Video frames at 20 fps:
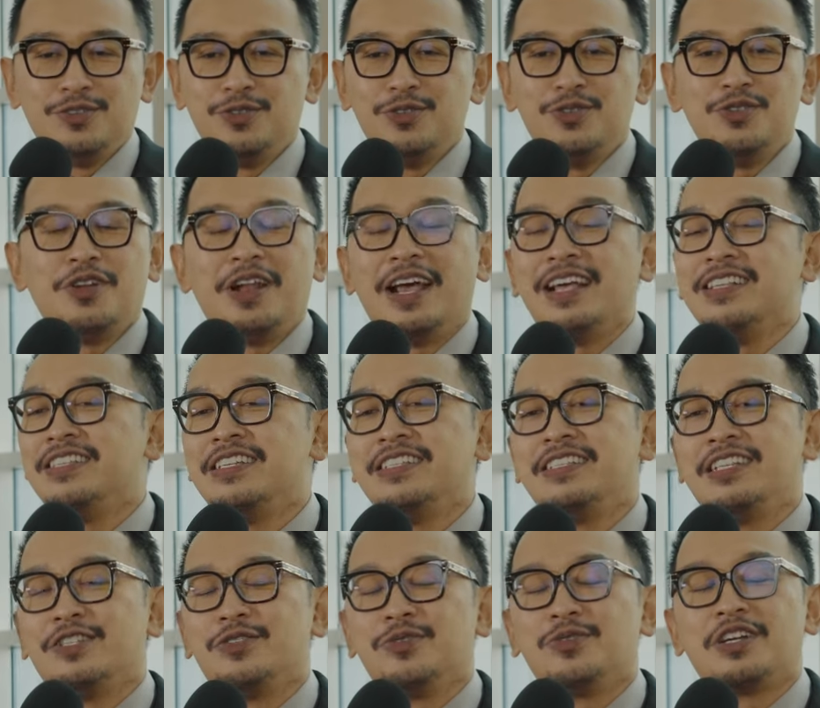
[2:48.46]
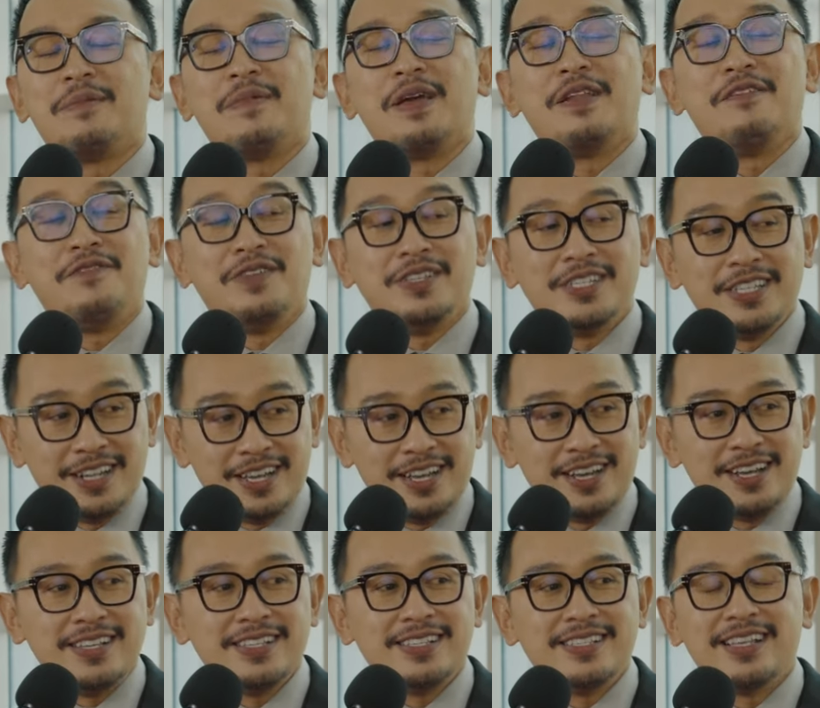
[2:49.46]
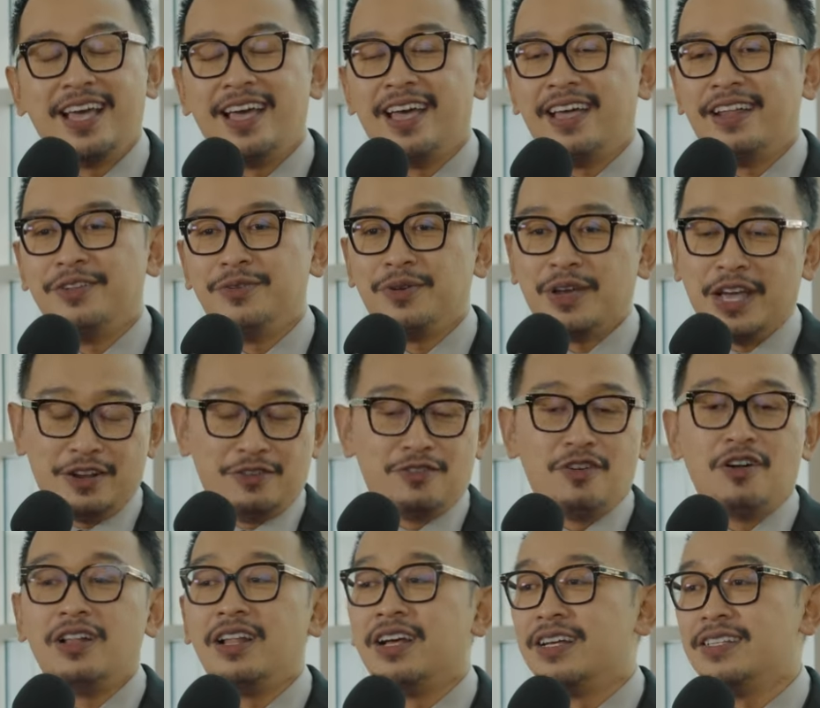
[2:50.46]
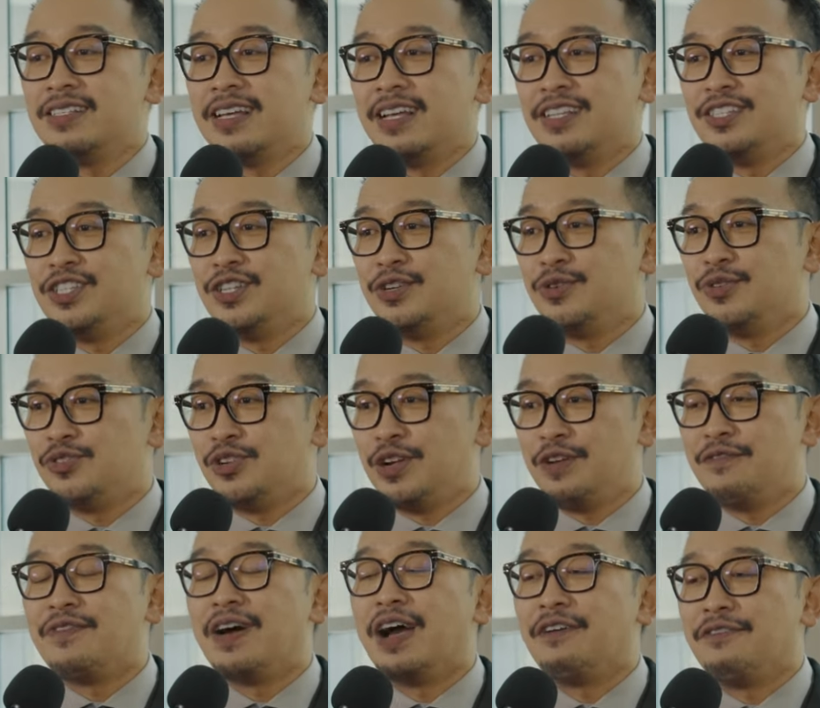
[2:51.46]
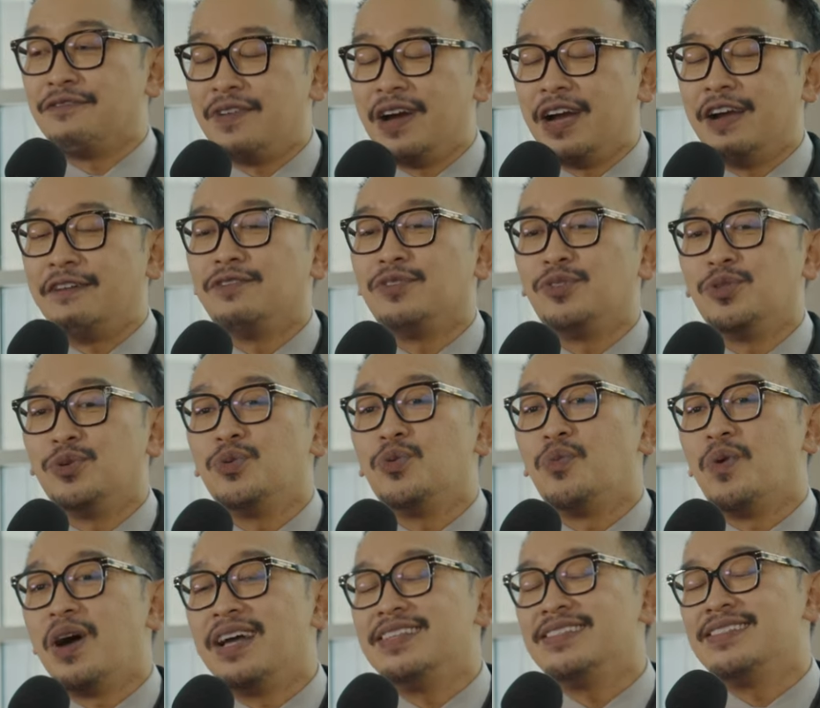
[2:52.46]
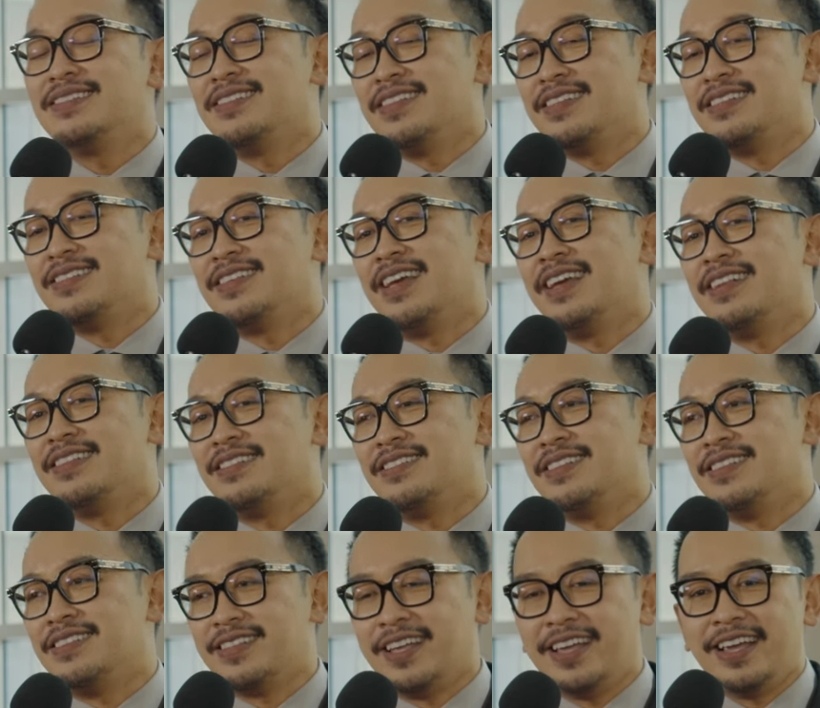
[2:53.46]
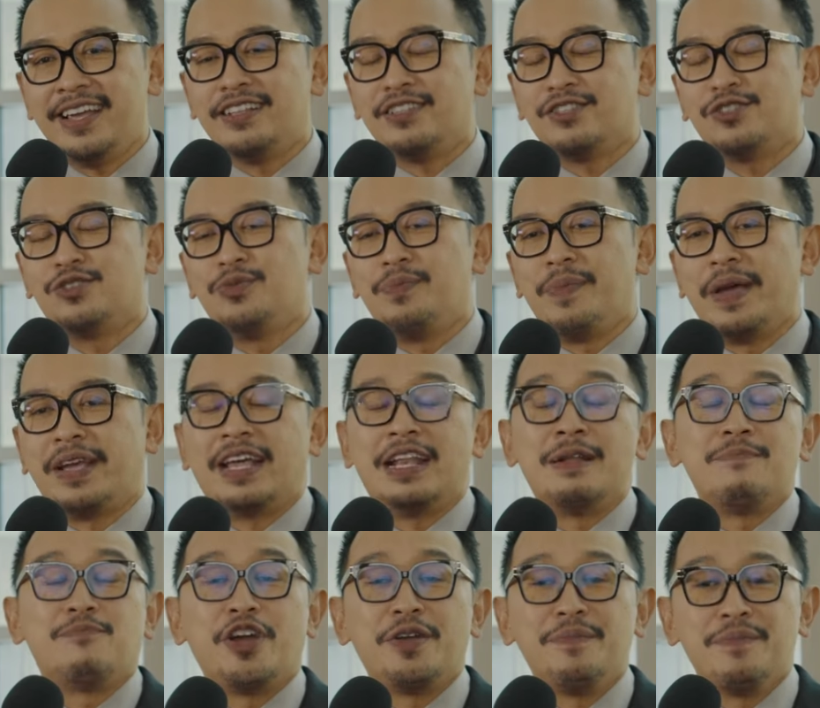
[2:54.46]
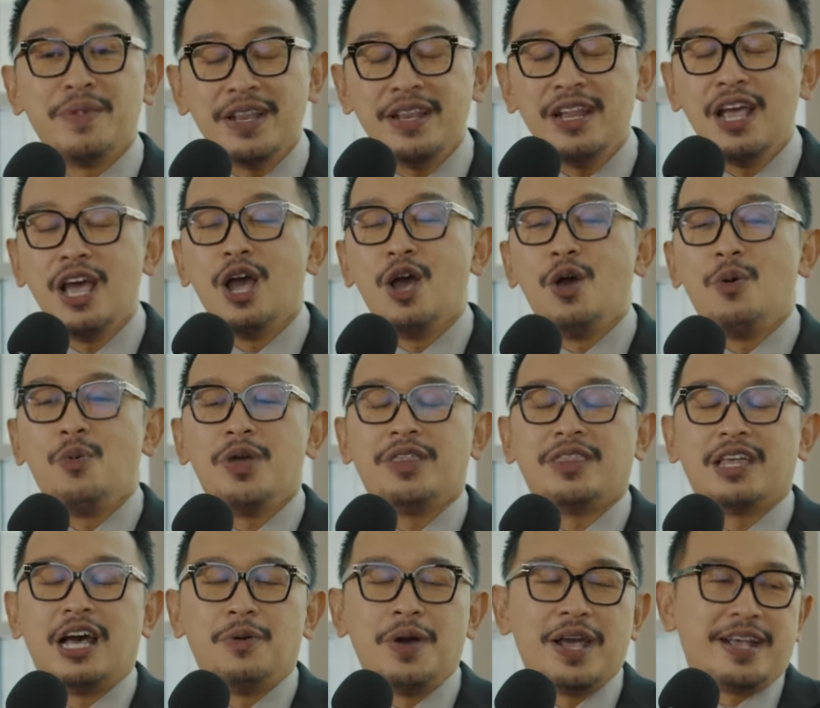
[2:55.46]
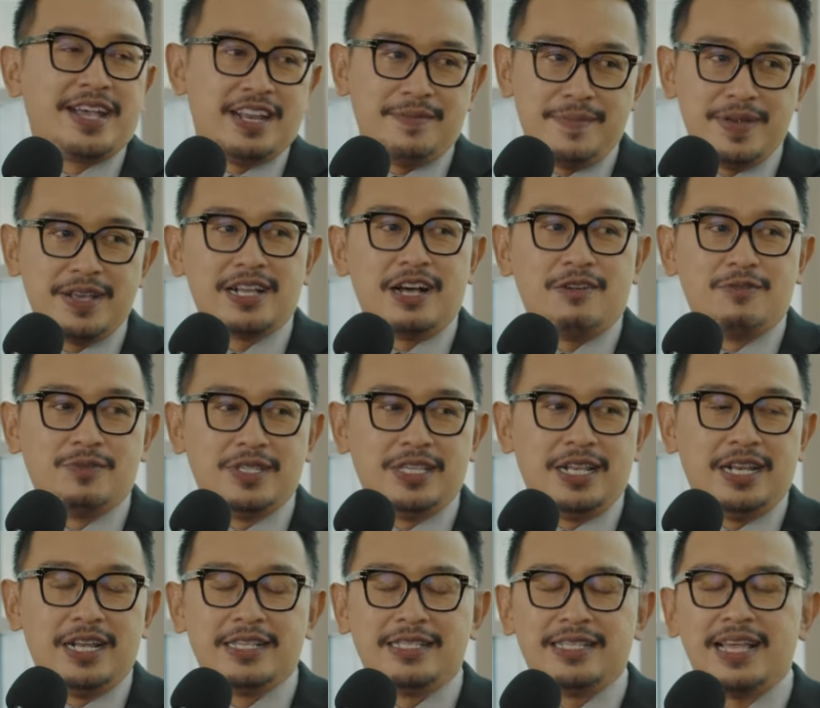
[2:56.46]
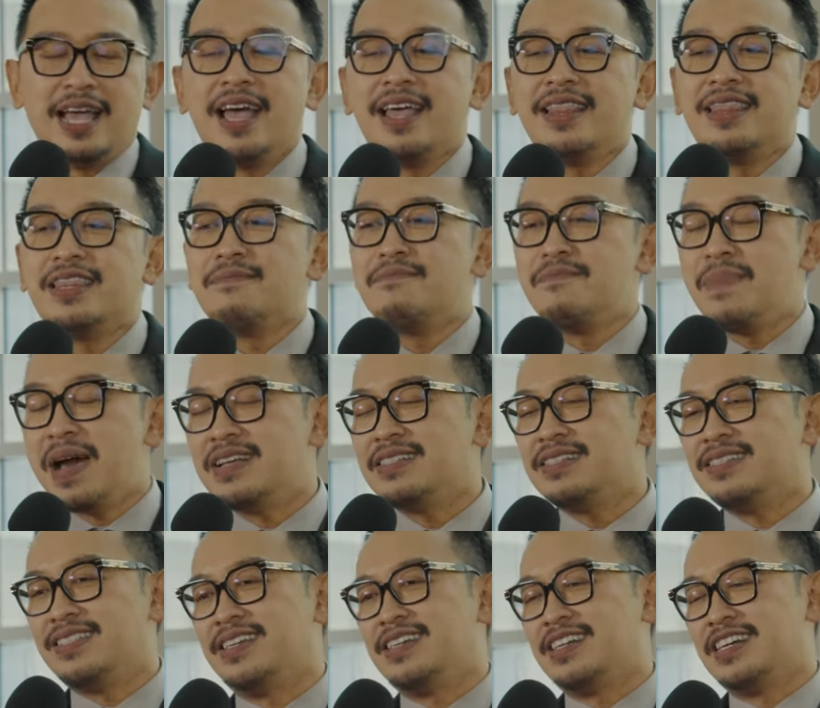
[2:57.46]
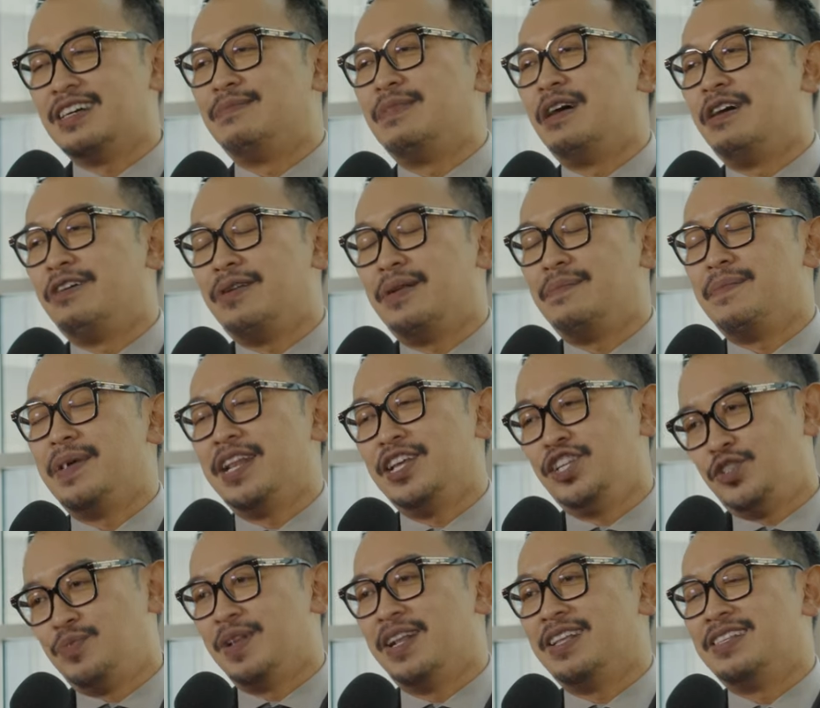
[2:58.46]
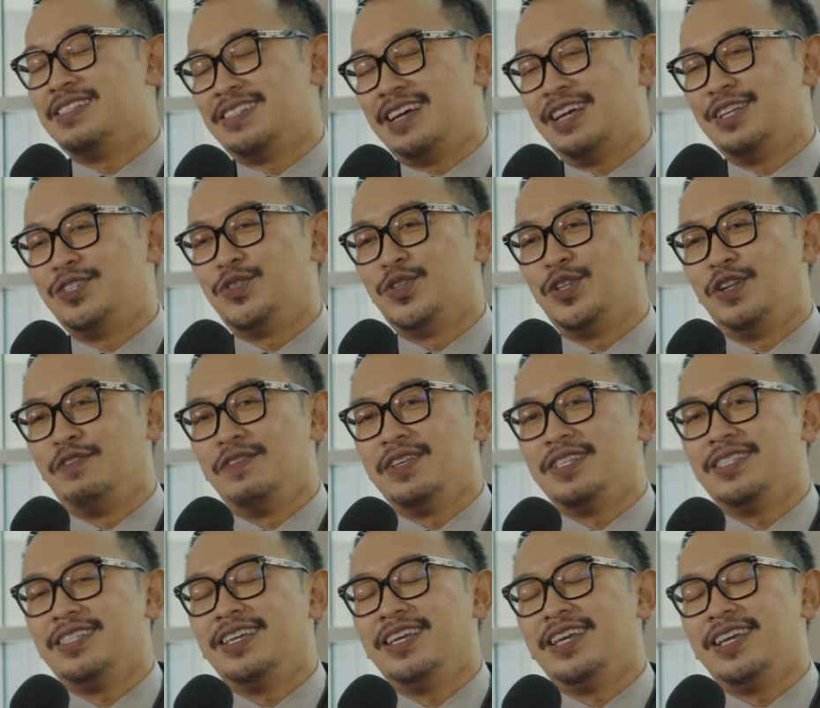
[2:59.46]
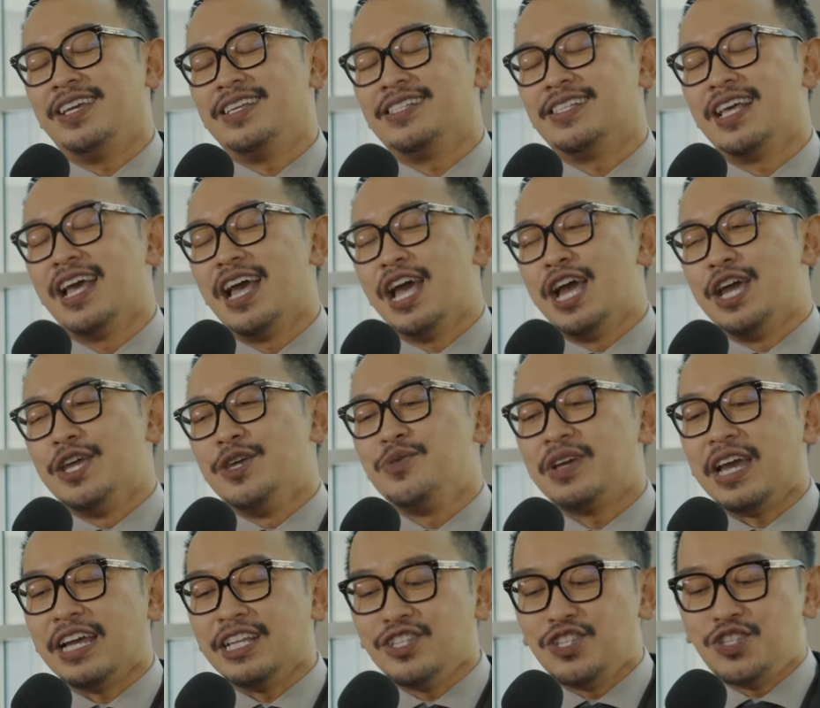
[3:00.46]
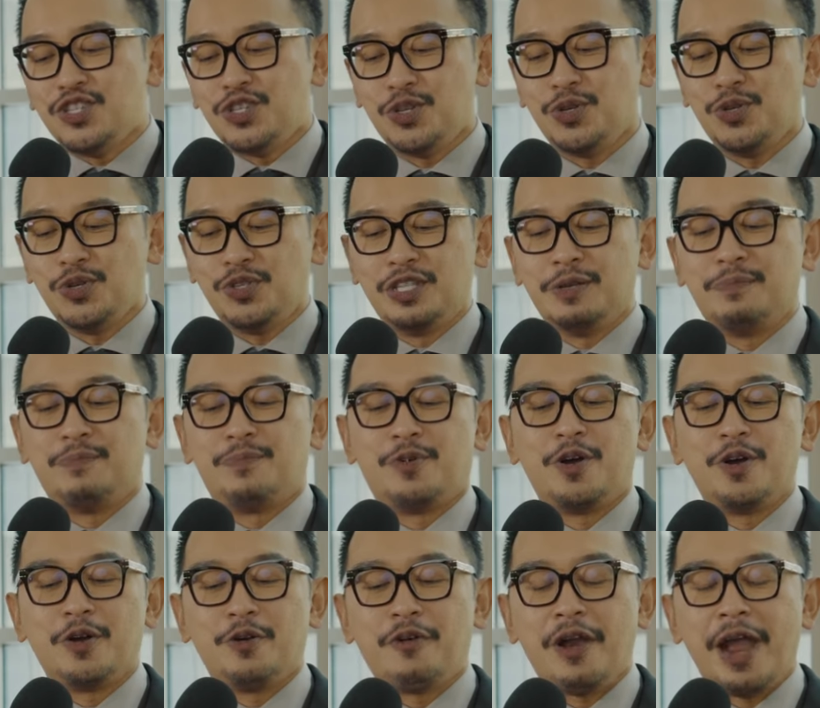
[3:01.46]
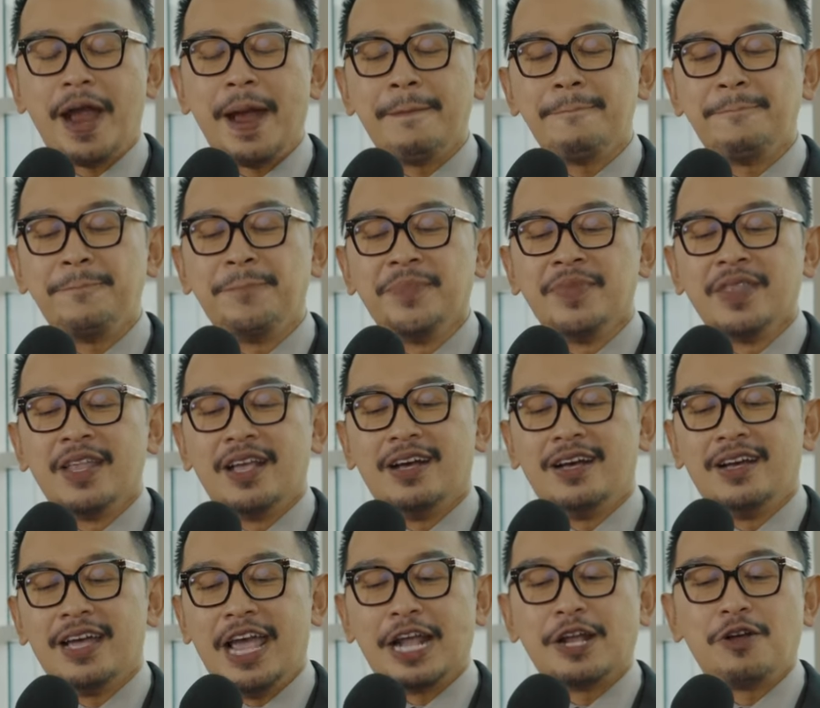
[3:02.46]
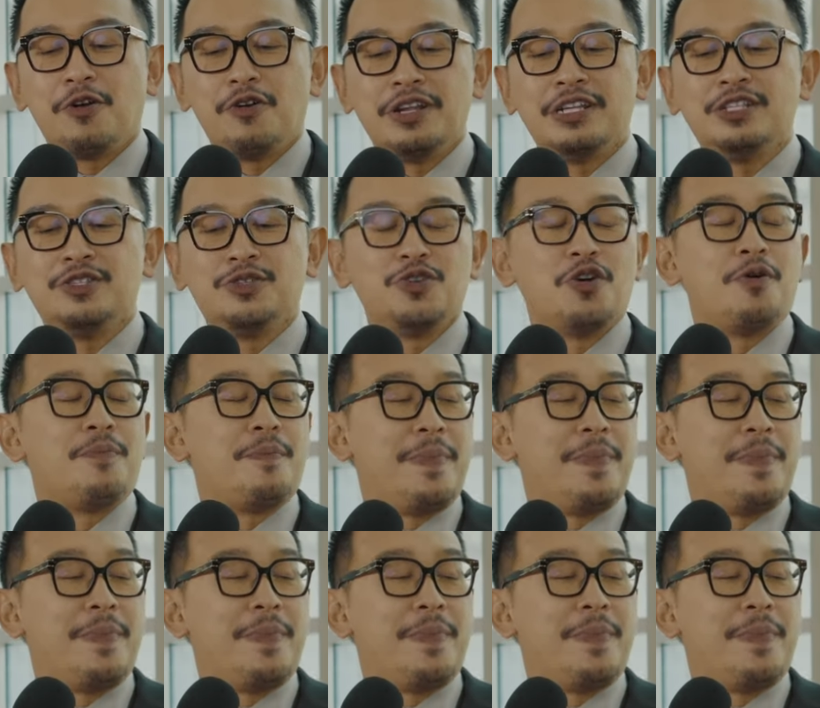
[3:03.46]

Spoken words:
do not hesitate to come and visit us, and you can call us at 0355216868 to make an appointment with our academic counselors. And the best thing about Management and Science University is you can choose the program according to your